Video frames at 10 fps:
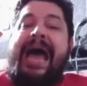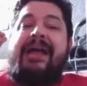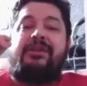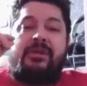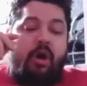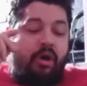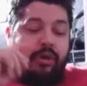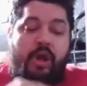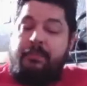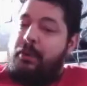add all
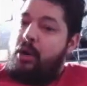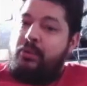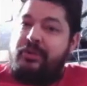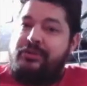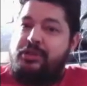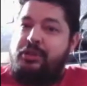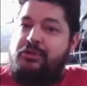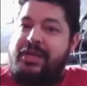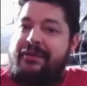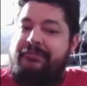the components to
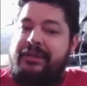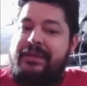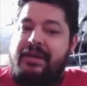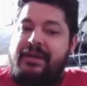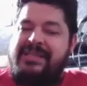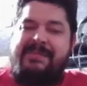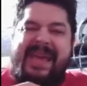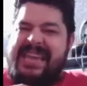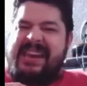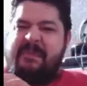your Javelin to
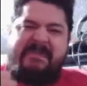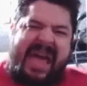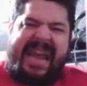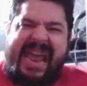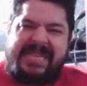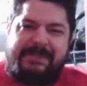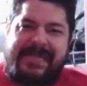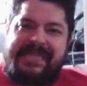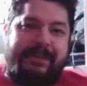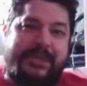make it a badass
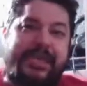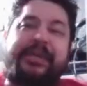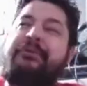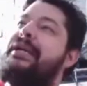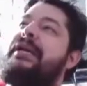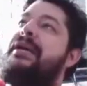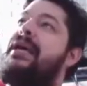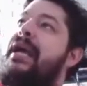piece of machinery.